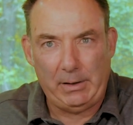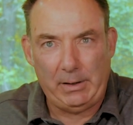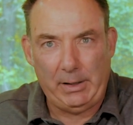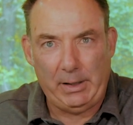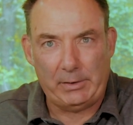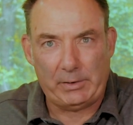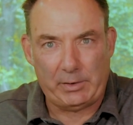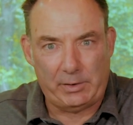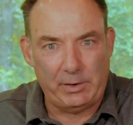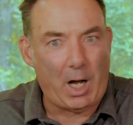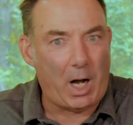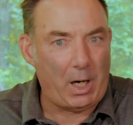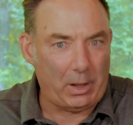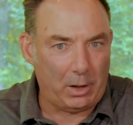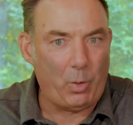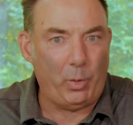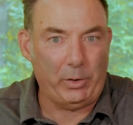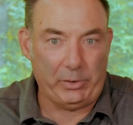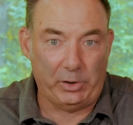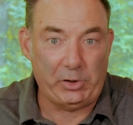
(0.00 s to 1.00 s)
It's not
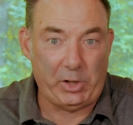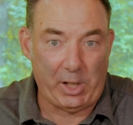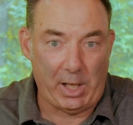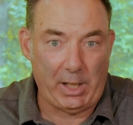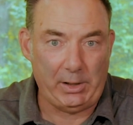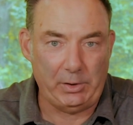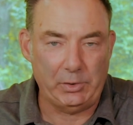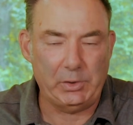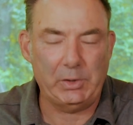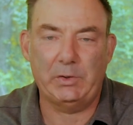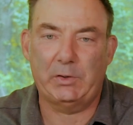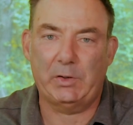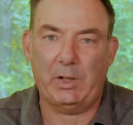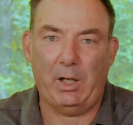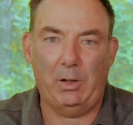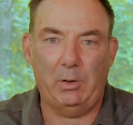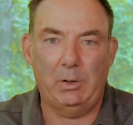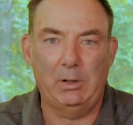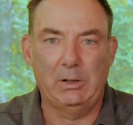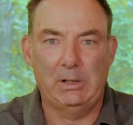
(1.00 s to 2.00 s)
going to change. And
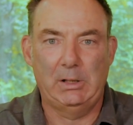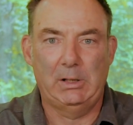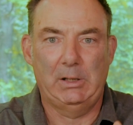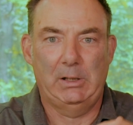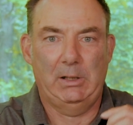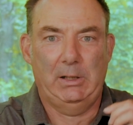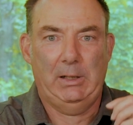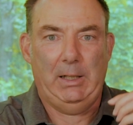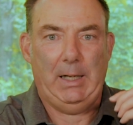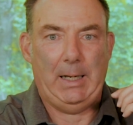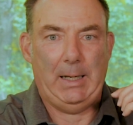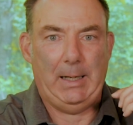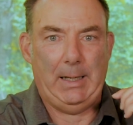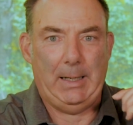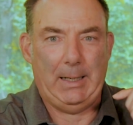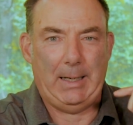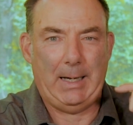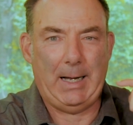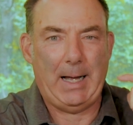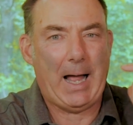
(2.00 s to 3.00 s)
so
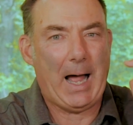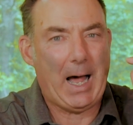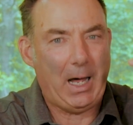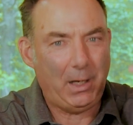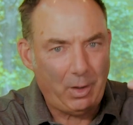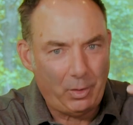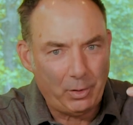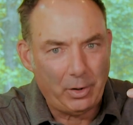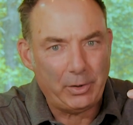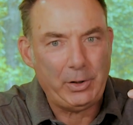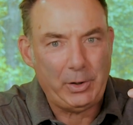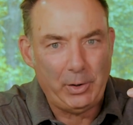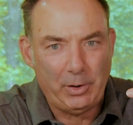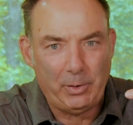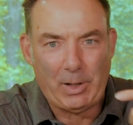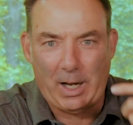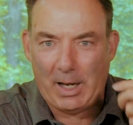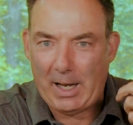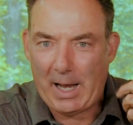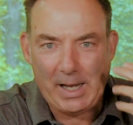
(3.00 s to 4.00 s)
how long are you
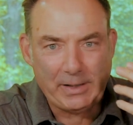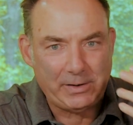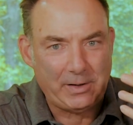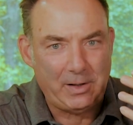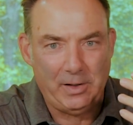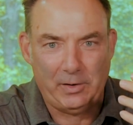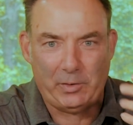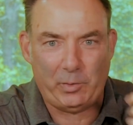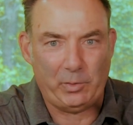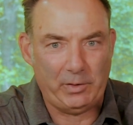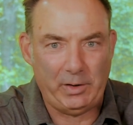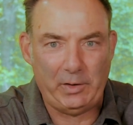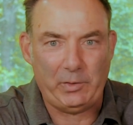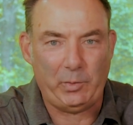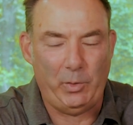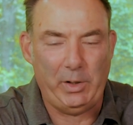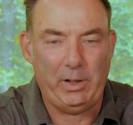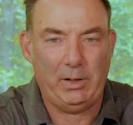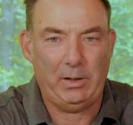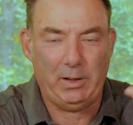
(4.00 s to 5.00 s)
going to, I asked you
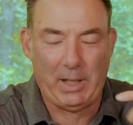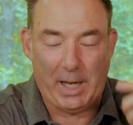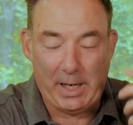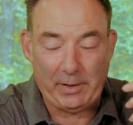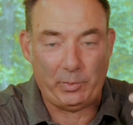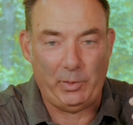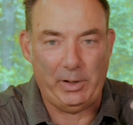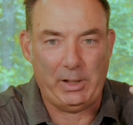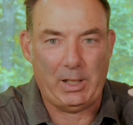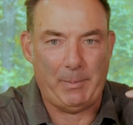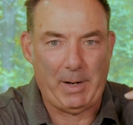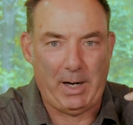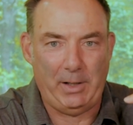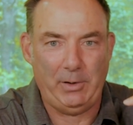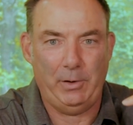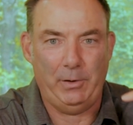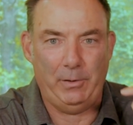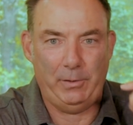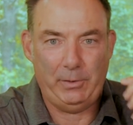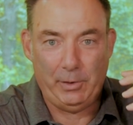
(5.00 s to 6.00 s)
last week about
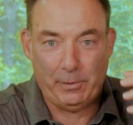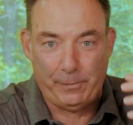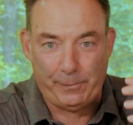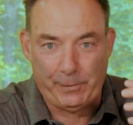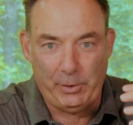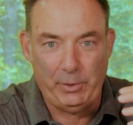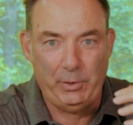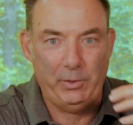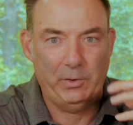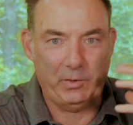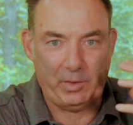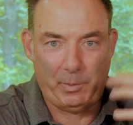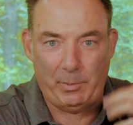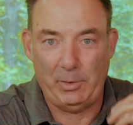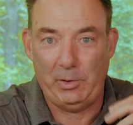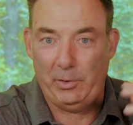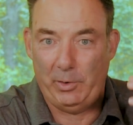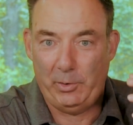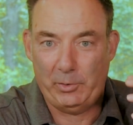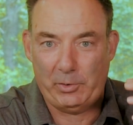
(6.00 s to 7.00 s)
your food and some
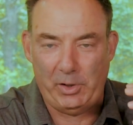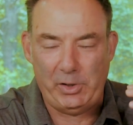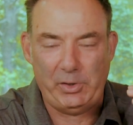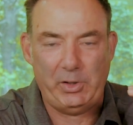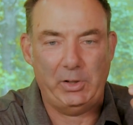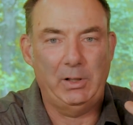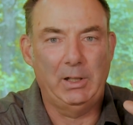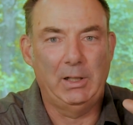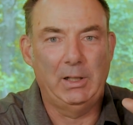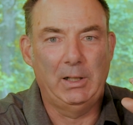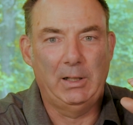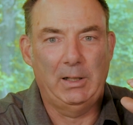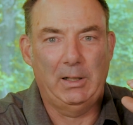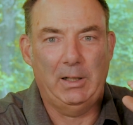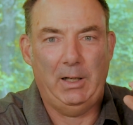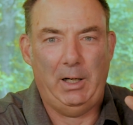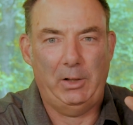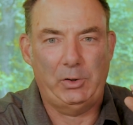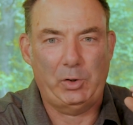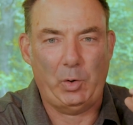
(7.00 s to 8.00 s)
of your nutrition
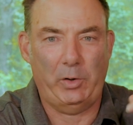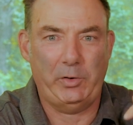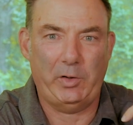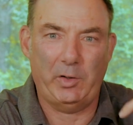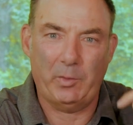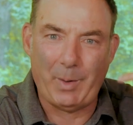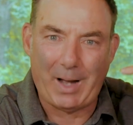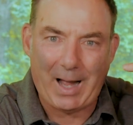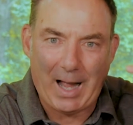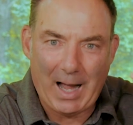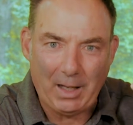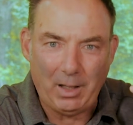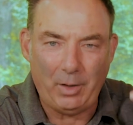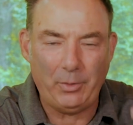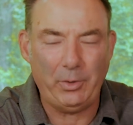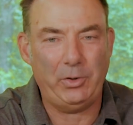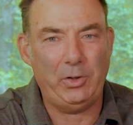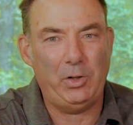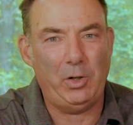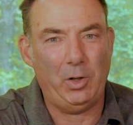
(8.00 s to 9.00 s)
choices, but how
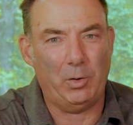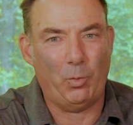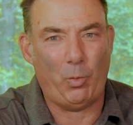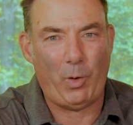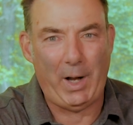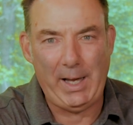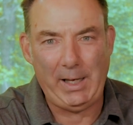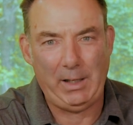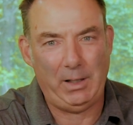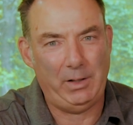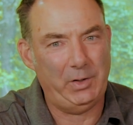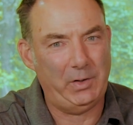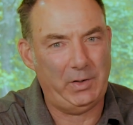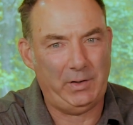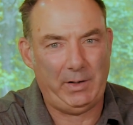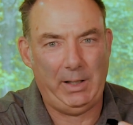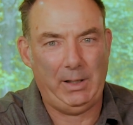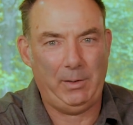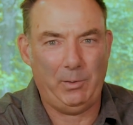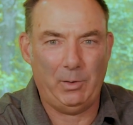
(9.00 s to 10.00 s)
long are you going to wait and just
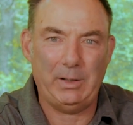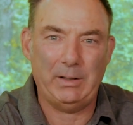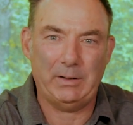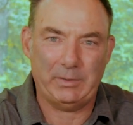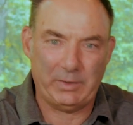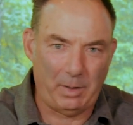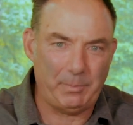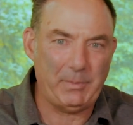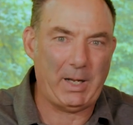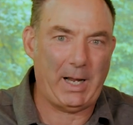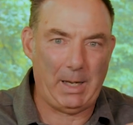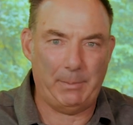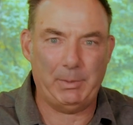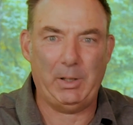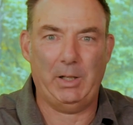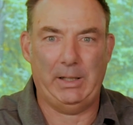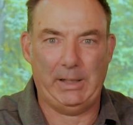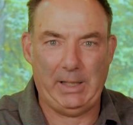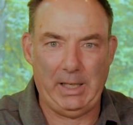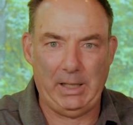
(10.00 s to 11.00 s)
think, well, someday I'm
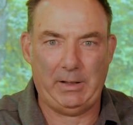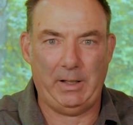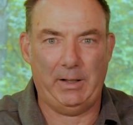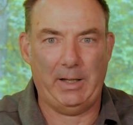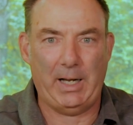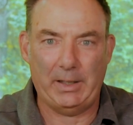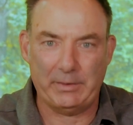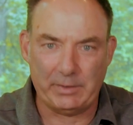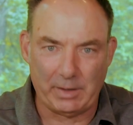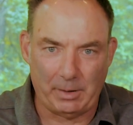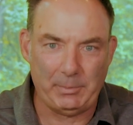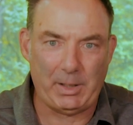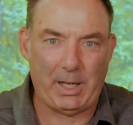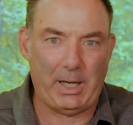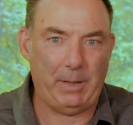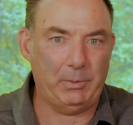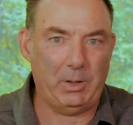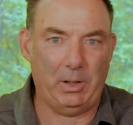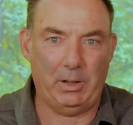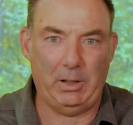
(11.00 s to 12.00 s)
going to get to that. Someday
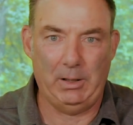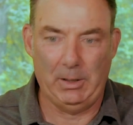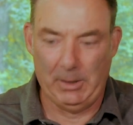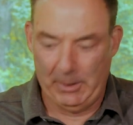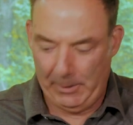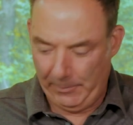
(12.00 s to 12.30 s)
I'm going